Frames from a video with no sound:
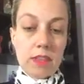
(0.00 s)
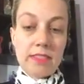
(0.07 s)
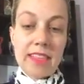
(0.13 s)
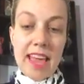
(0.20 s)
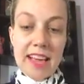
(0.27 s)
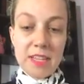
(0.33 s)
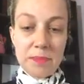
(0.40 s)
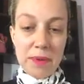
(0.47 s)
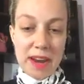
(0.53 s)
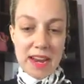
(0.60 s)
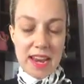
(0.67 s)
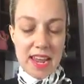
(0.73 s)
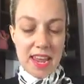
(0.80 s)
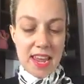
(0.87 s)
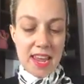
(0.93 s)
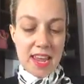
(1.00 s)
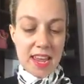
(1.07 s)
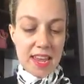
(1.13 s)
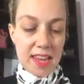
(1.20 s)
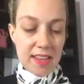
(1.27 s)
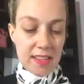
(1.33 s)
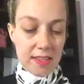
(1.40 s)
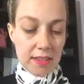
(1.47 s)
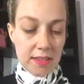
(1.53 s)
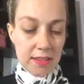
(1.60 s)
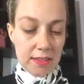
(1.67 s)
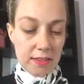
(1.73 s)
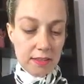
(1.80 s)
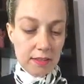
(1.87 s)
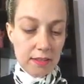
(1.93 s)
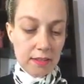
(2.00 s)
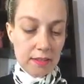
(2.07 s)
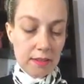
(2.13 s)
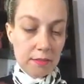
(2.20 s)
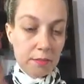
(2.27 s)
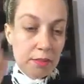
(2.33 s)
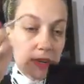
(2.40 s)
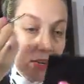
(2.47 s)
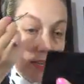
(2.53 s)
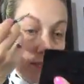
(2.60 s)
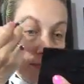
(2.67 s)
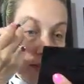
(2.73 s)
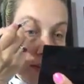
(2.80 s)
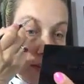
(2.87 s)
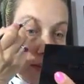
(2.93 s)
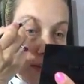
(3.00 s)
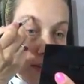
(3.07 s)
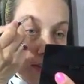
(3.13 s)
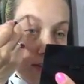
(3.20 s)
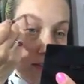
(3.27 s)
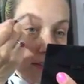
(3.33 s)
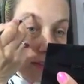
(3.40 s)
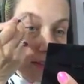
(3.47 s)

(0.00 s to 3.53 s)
Thanks, Brittany. Brittany's my girl.